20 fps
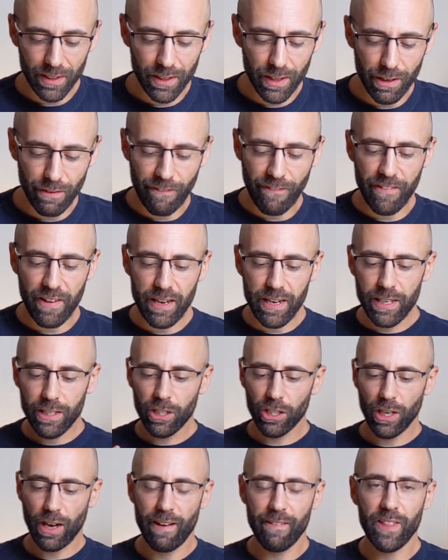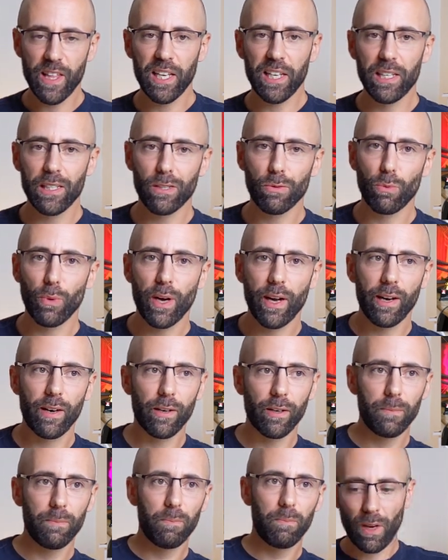the finish, I think is
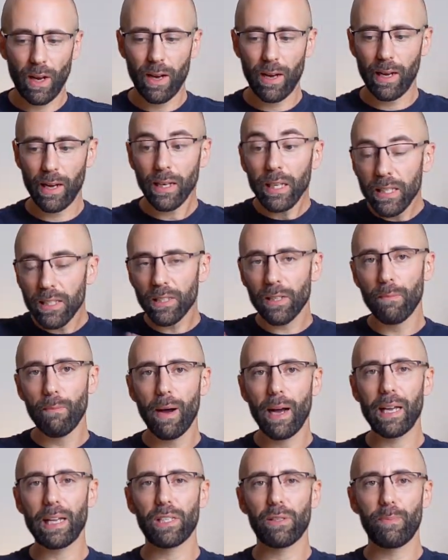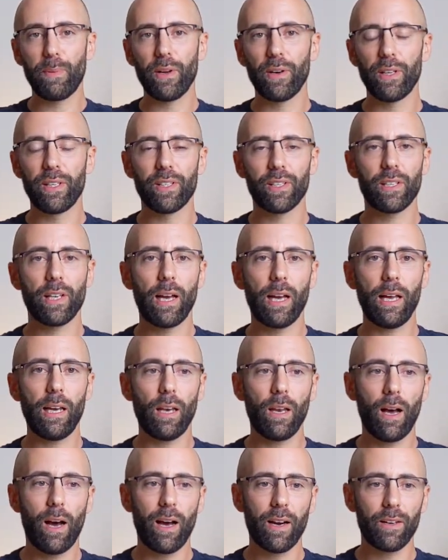where, uh, at least in my experience, a
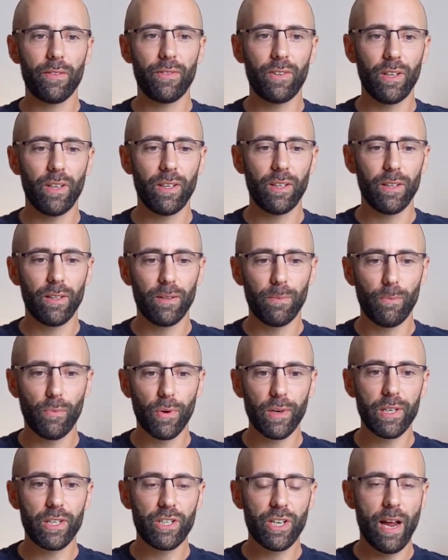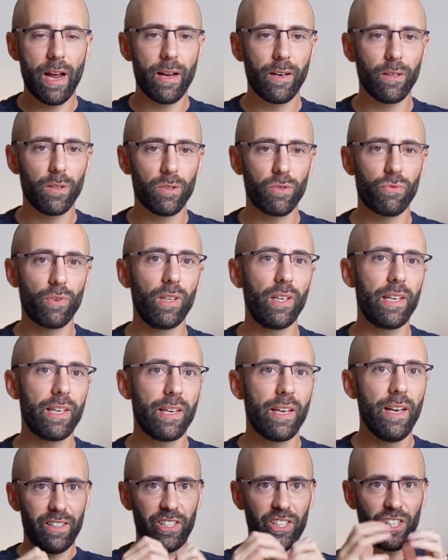lot of the British ales
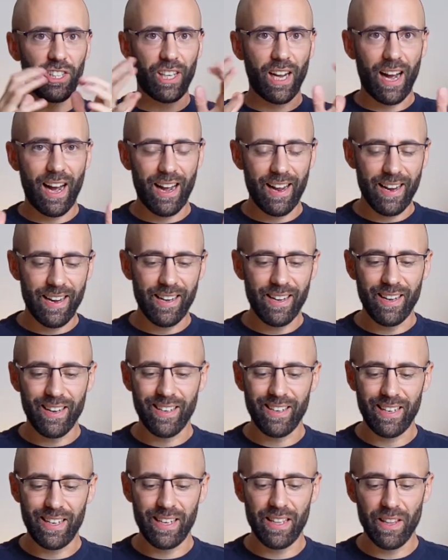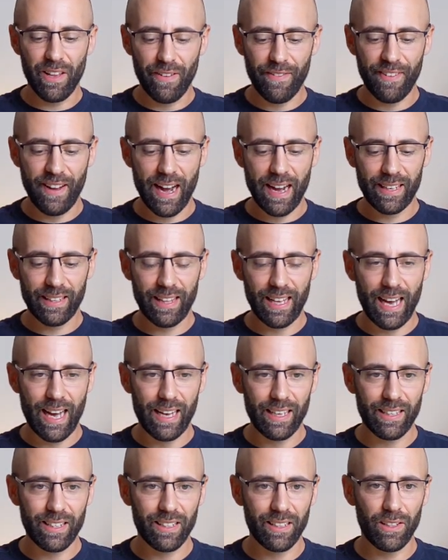really shine. And the fact
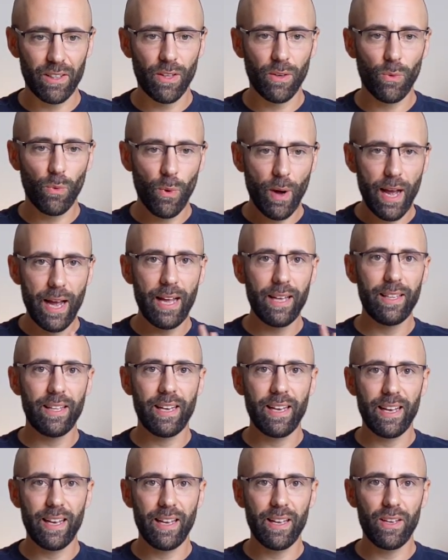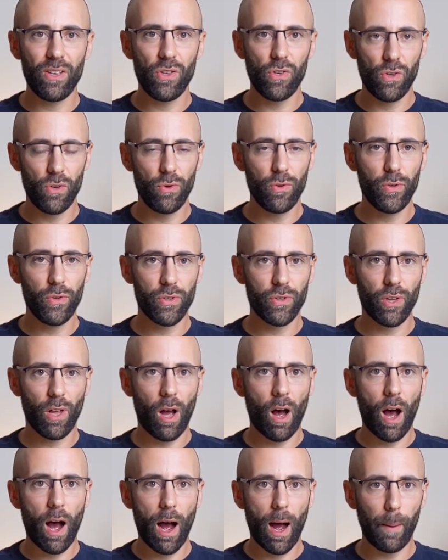that the way they use the
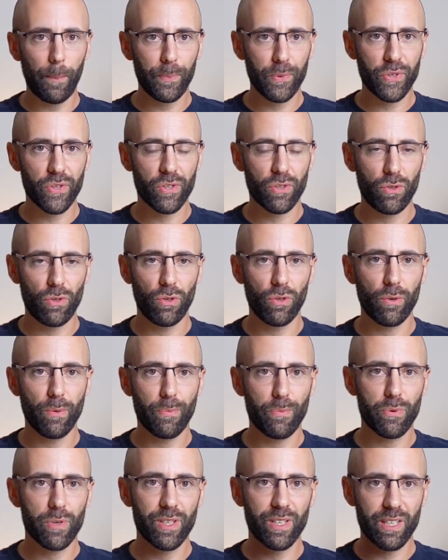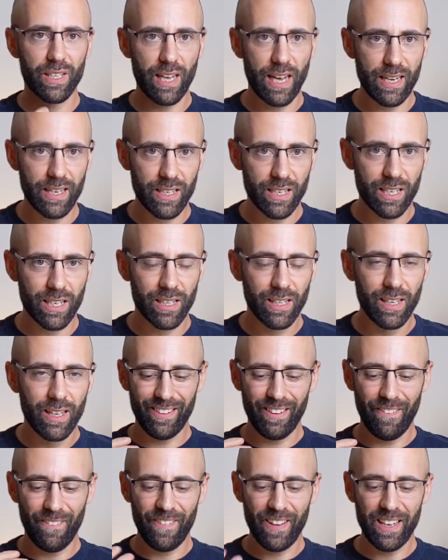hops to present
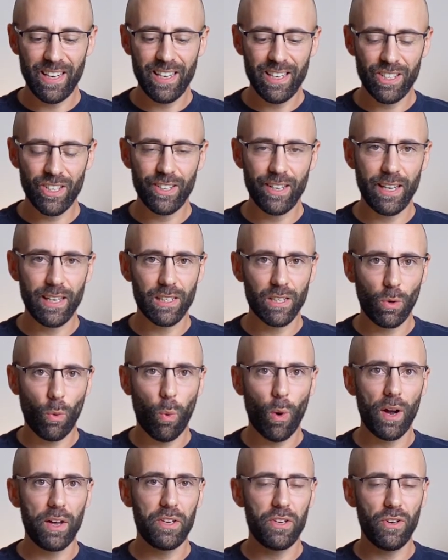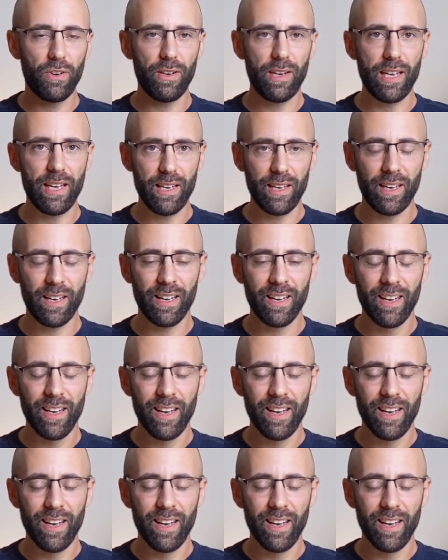the finish is quite unique.